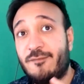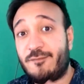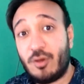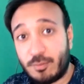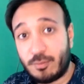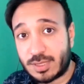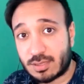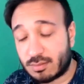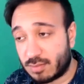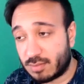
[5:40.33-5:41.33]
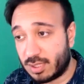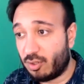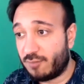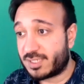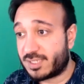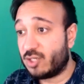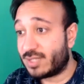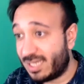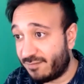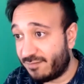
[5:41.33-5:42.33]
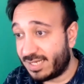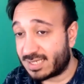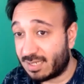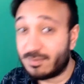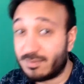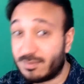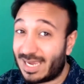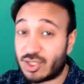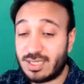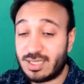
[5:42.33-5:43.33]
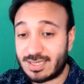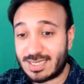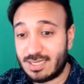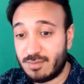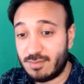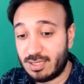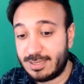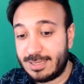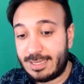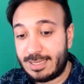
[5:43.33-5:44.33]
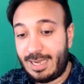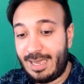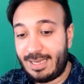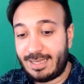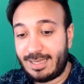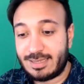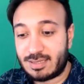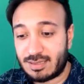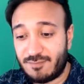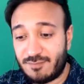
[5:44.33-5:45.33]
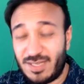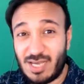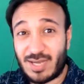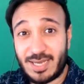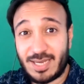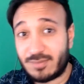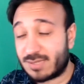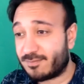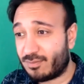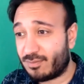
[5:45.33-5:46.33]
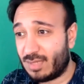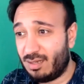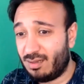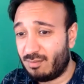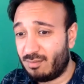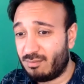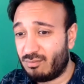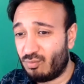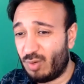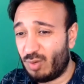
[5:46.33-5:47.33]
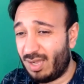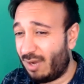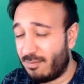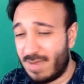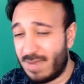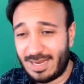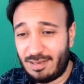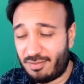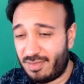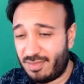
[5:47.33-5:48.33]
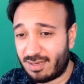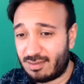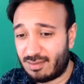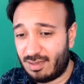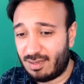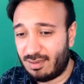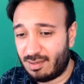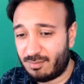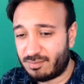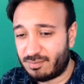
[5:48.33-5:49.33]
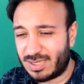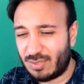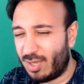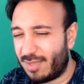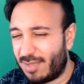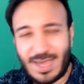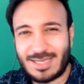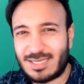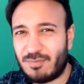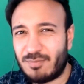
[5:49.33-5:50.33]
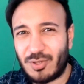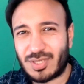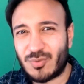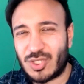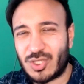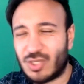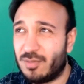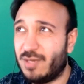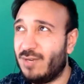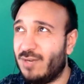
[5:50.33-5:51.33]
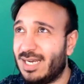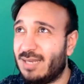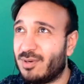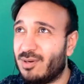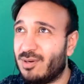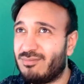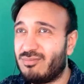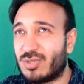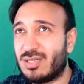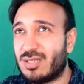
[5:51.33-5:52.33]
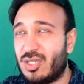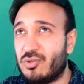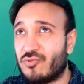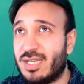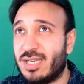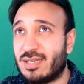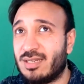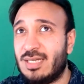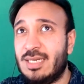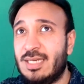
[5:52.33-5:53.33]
films, you know, obviously on TV, some occasionally at cinema, and video games were our main thing. Weren't that into books? We should have been really, but wasn't a huge reader.